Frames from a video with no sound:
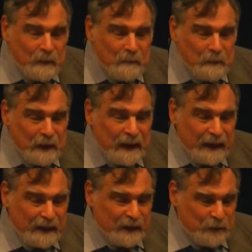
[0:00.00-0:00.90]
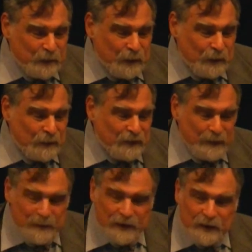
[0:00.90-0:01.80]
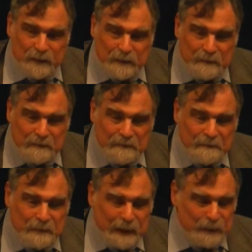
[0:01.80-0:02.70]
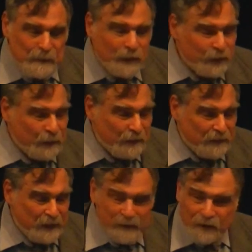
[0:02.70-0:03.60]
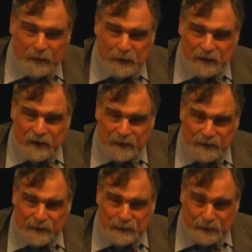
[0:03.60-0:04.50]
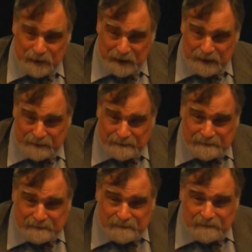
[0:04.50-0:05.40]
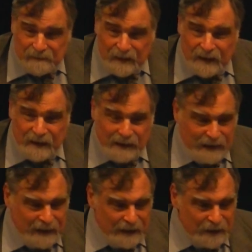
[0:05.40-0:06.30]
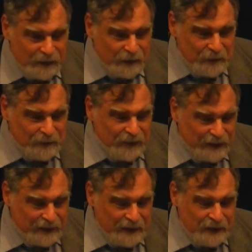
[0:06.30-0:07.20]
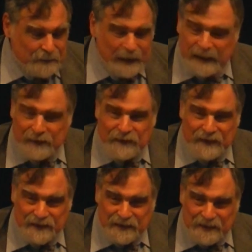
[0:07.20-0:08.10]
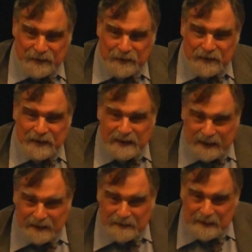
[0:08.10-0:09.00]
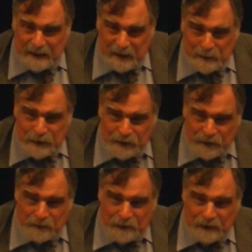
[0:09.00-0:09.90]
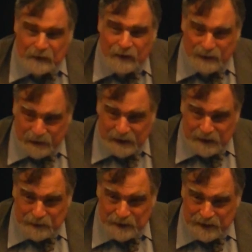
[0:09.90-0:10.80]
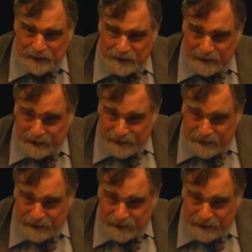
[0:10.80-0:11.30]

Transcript: Many Anglicans were horrified by this, but perhaps most horrified of all was Father Florovsky. And so, in fact, the smiling faces that you see in these pictures were at loggerheads with each other